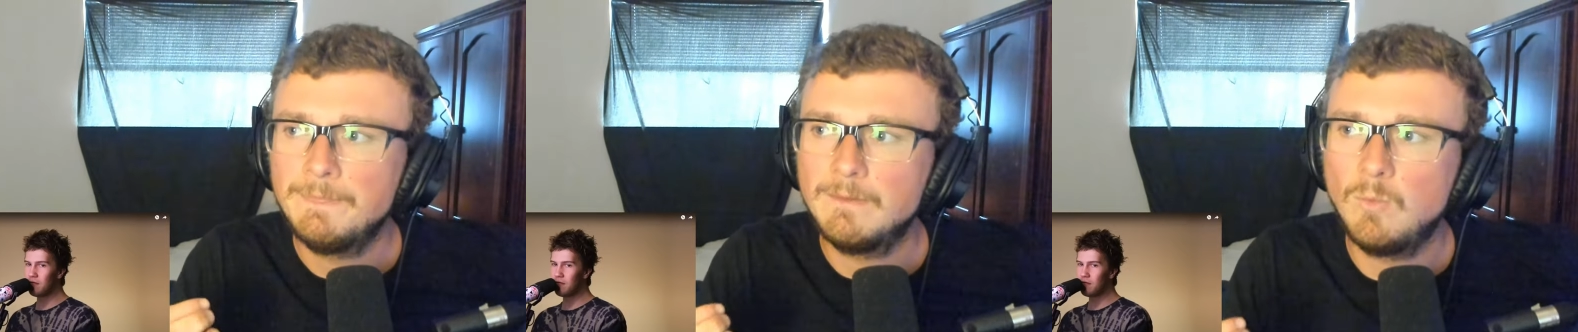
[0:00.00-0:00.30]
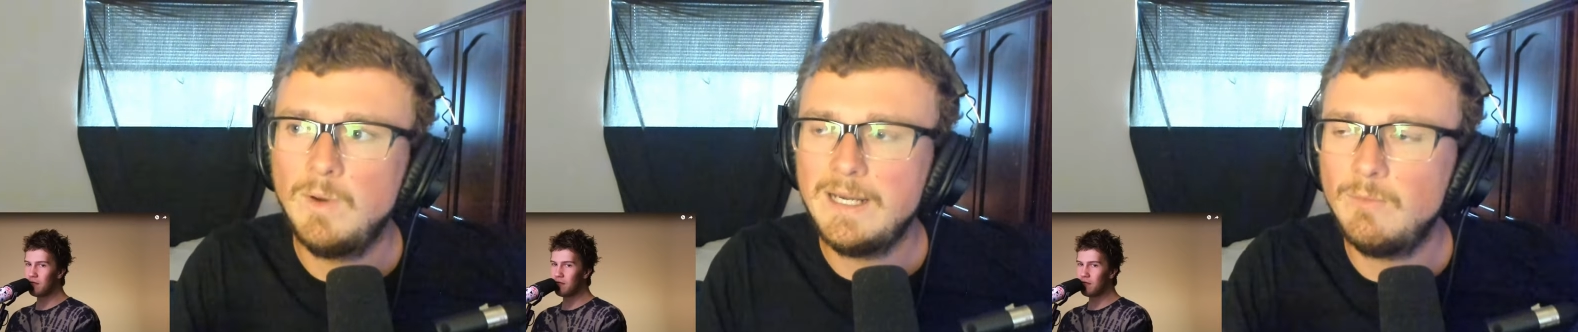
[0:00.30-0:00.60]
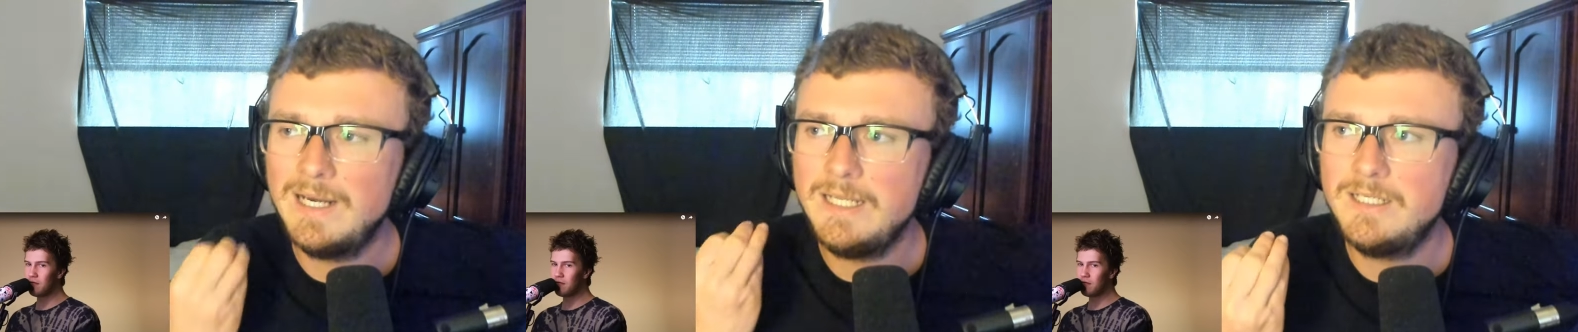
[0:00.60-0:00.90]
Speaker 1: when
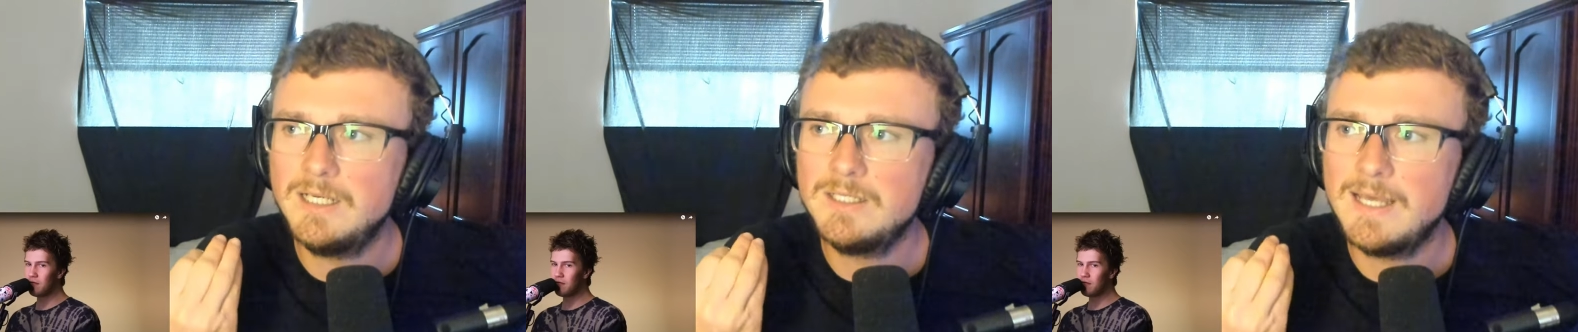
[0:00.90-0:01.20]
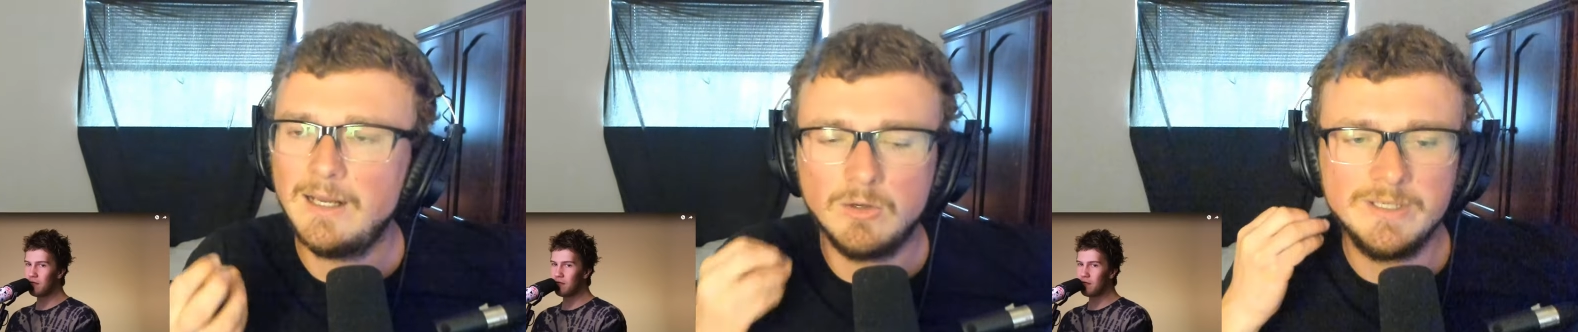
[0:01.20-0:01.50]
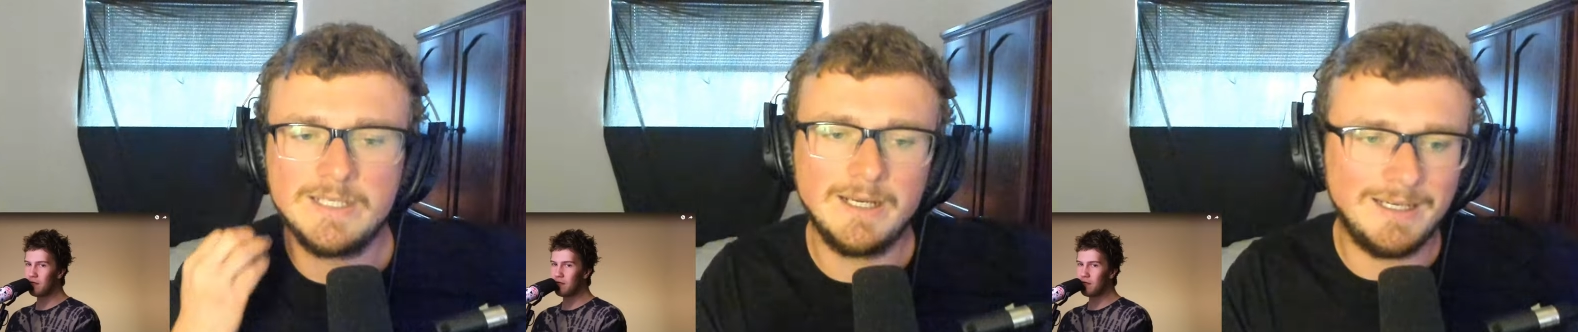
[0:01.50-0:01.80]
when he does that, or
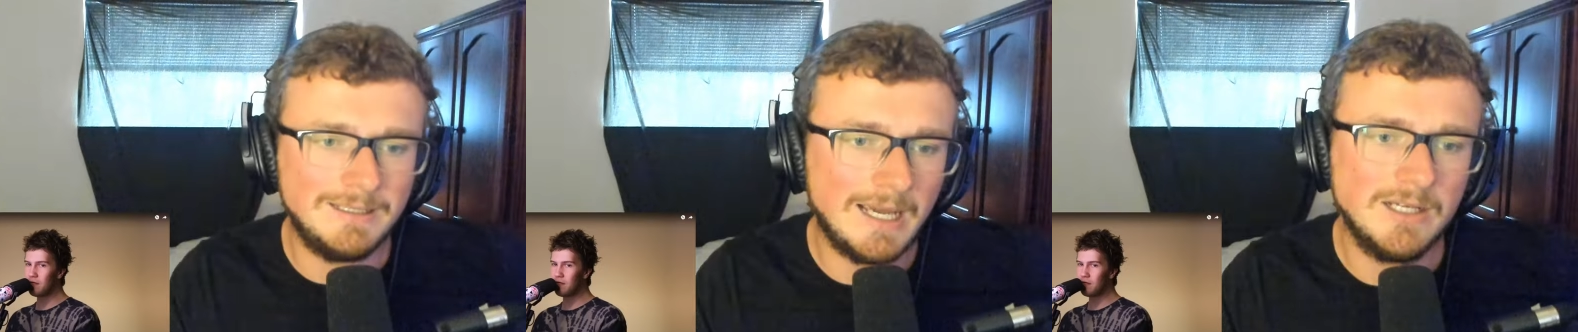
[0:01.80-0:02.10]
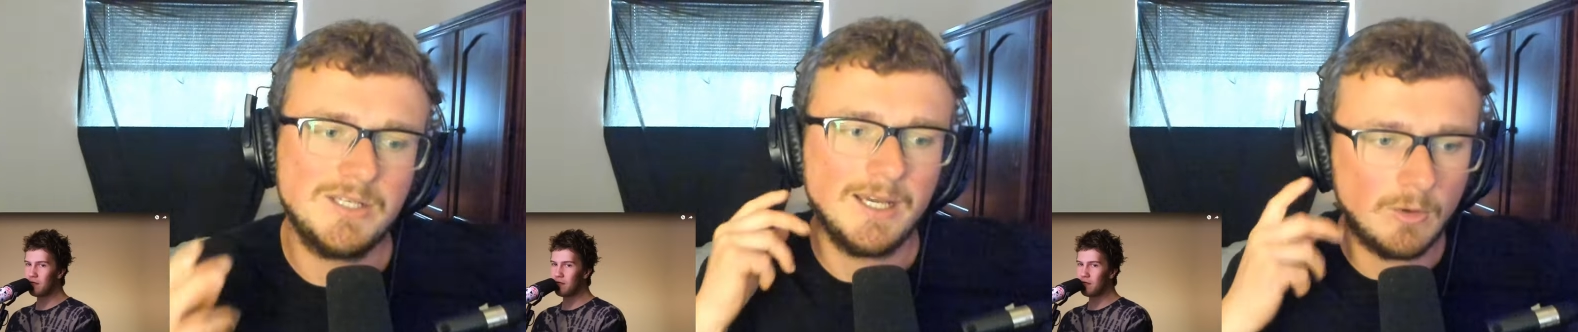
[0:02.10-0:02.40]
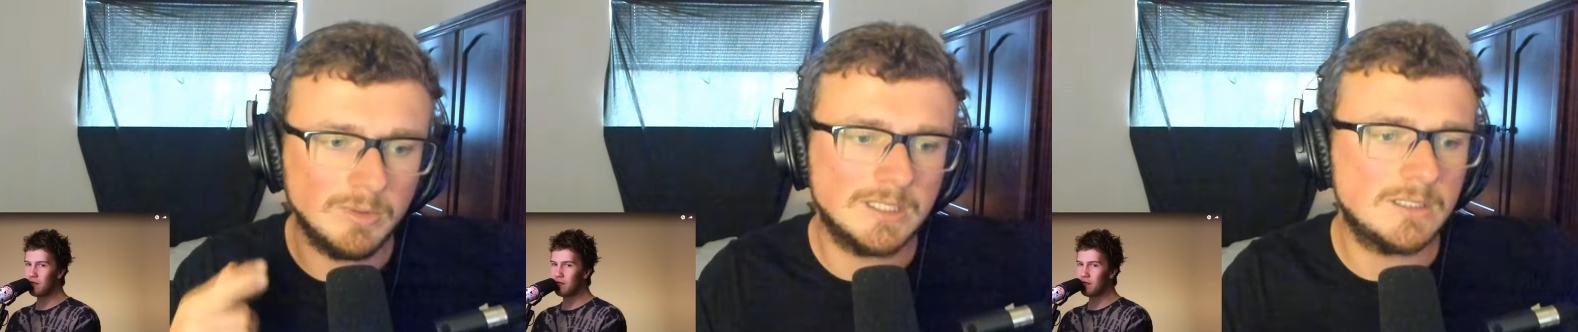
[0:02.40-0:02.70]
is it an exhale
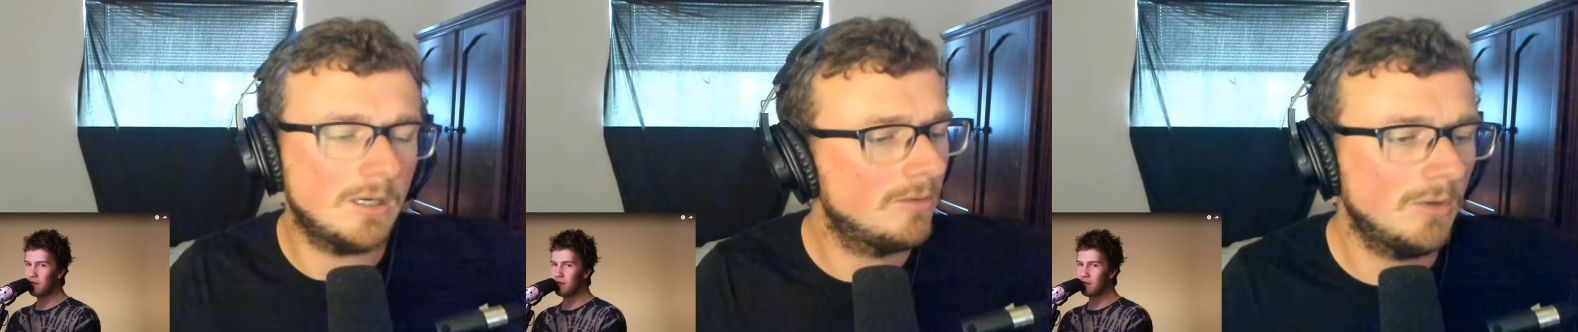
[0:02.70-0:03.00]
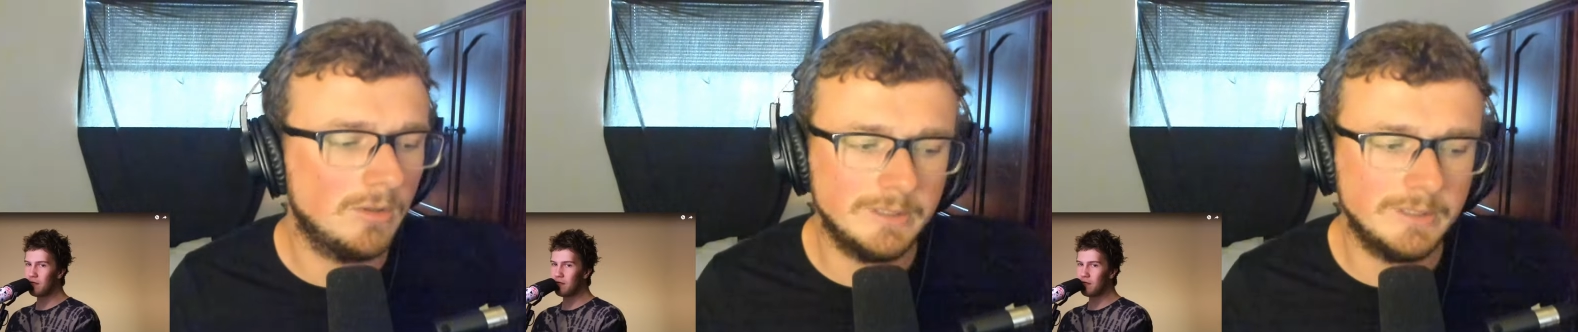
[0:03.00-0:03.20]
with the tongue roll?